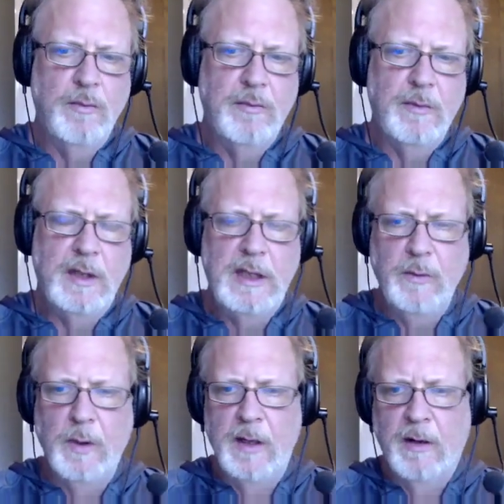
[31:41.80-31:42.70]
He
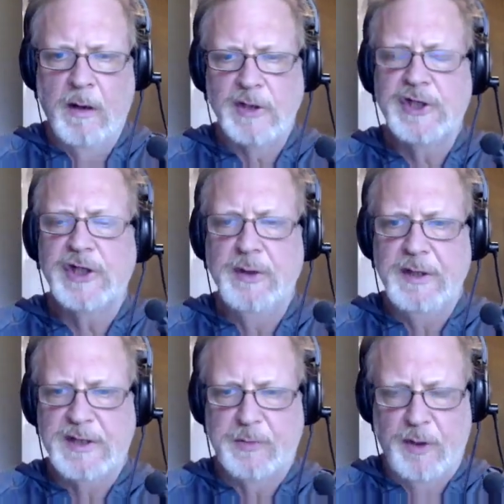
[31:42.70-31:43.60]
went on a shooting
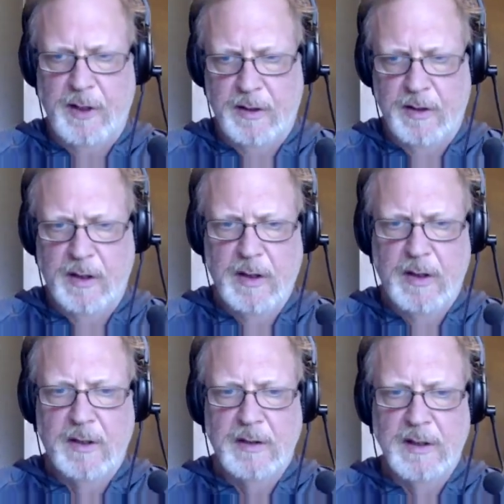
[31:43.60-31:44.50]
spree
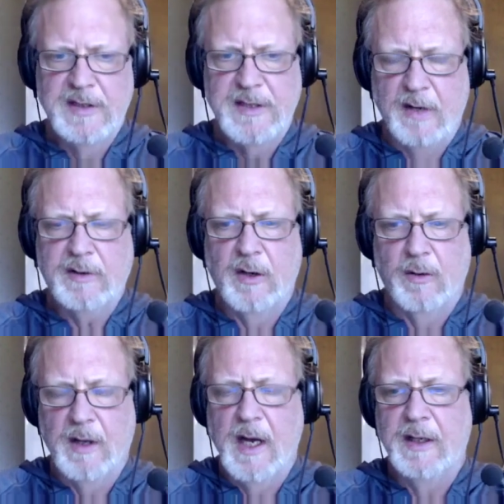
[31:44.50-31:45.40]
in South
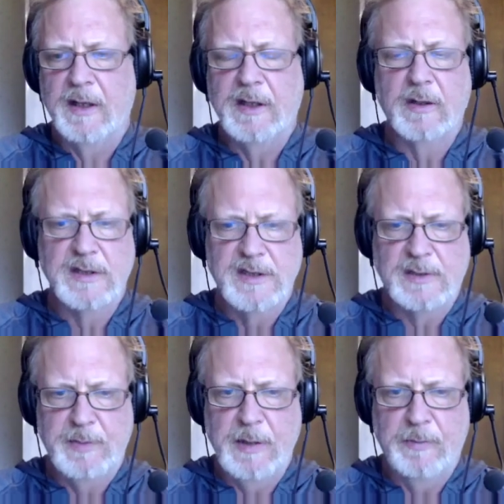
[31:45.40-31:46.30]
Carolina and killed 6
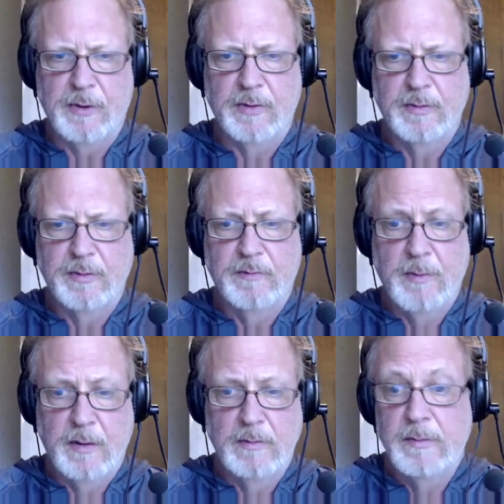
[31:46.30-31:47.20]
people,
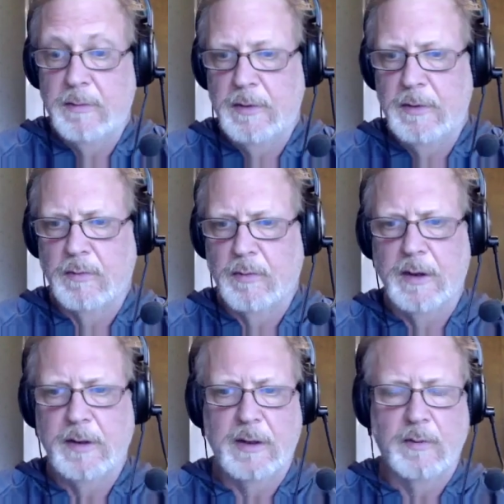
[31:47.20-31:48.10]

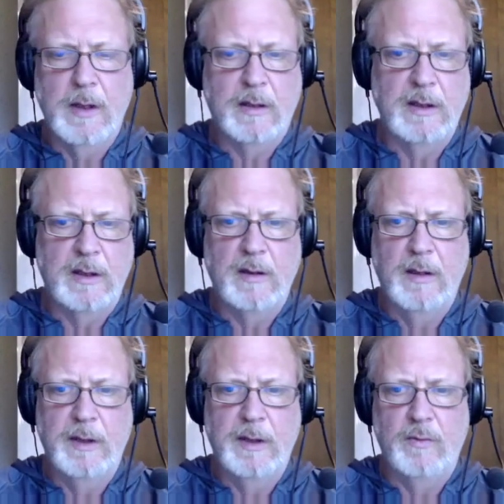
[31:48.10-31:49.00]
right? Theoretically. I
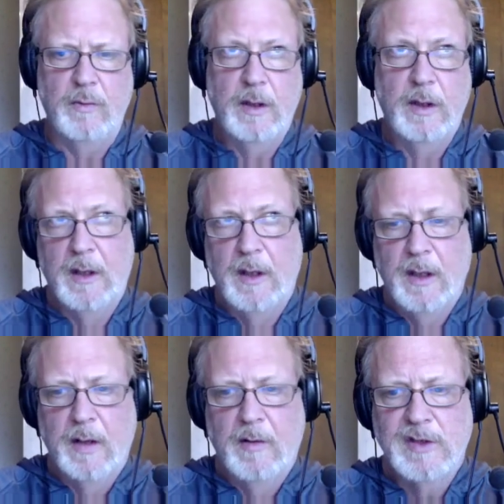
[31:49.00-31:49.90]
mean,
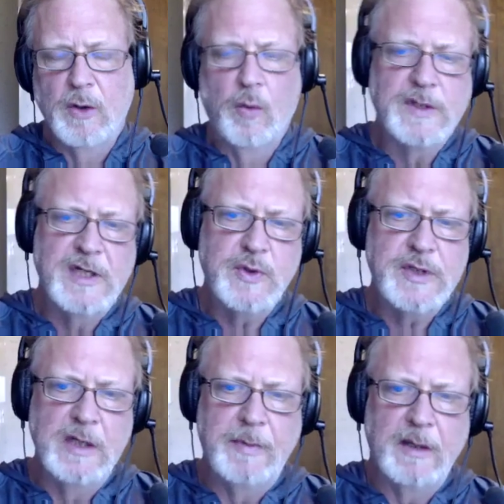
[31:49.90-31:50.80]
so what's
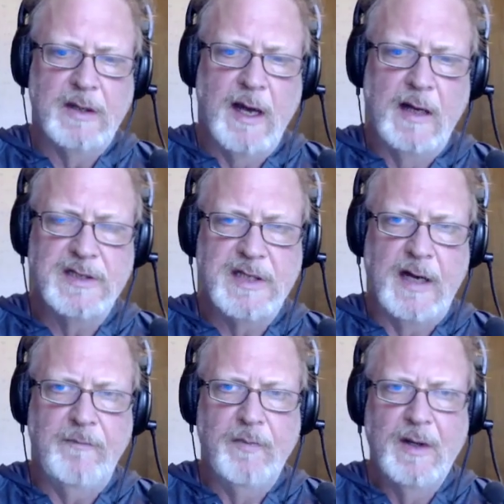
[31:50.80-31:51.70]
interesting about that is that